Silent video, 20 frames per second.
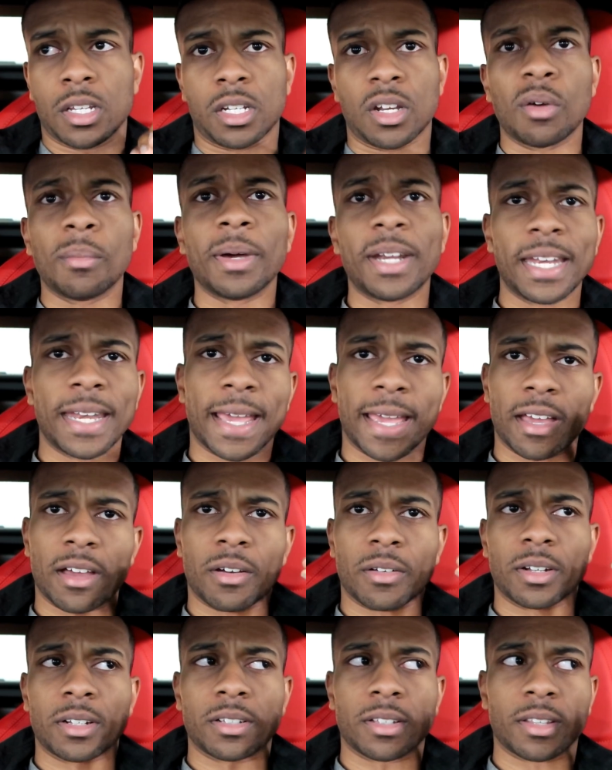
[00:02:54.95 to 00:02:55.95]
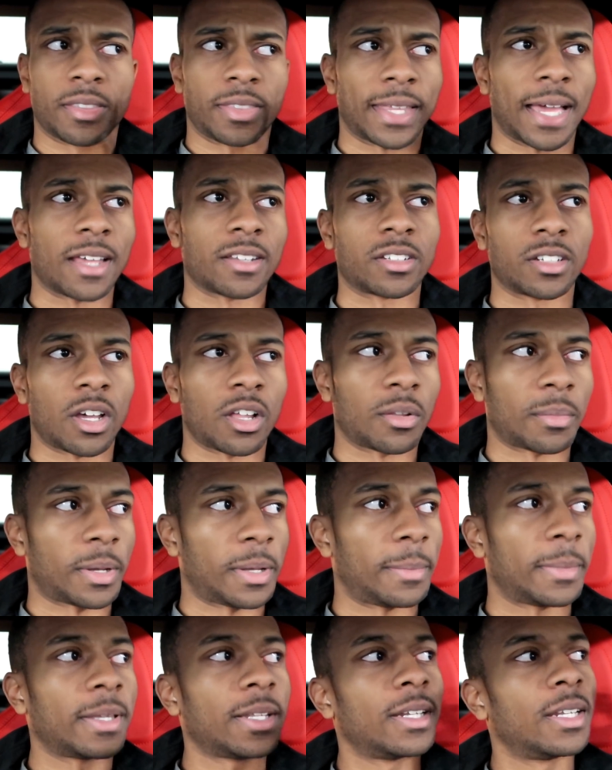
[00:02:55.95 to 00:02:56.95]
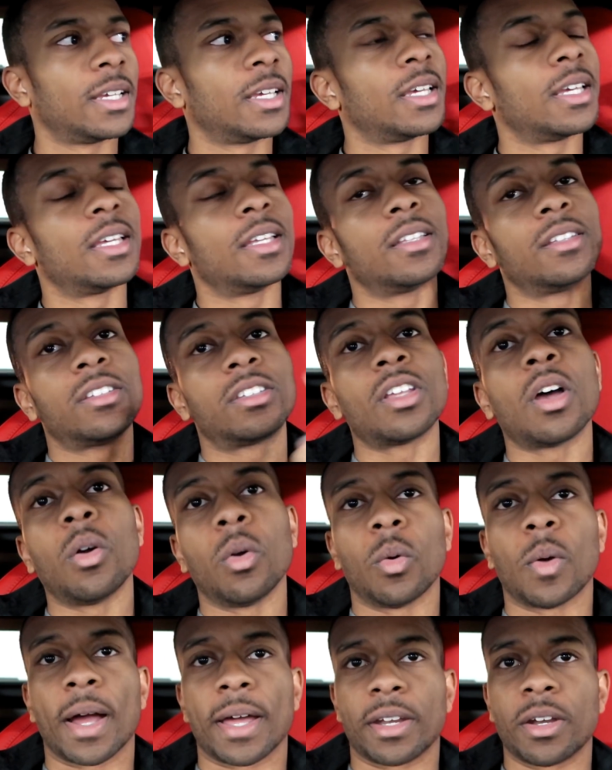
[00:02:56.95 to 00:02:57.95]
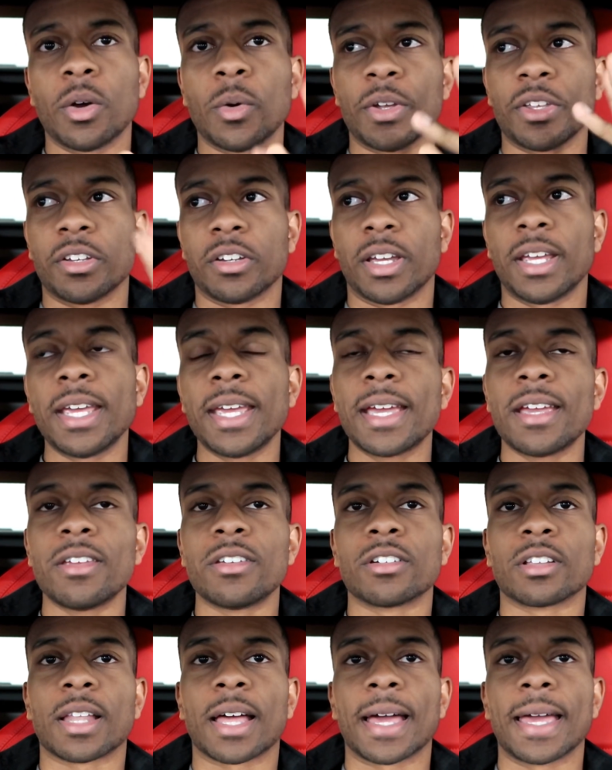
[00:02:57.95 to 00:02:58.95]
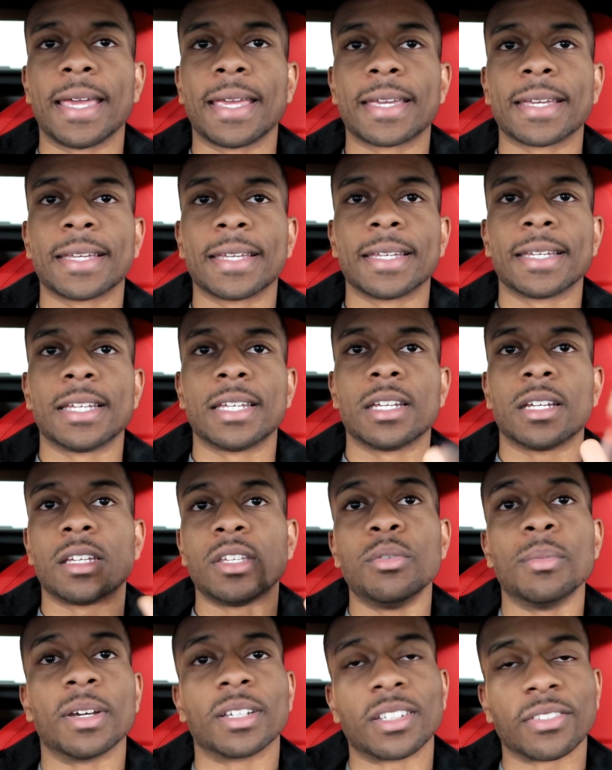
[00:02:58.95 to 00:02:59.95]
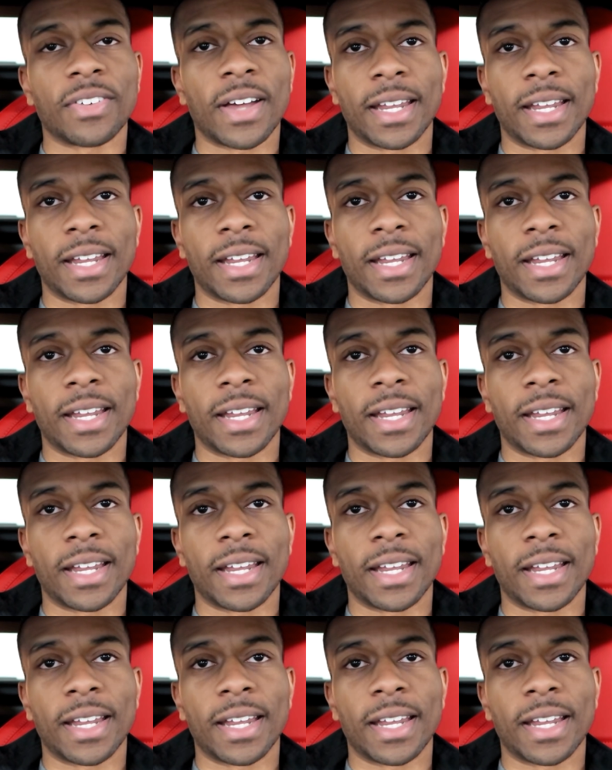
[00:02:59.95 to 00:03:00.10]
No money down, $1,000 payment. So I know in your head you're like, you must have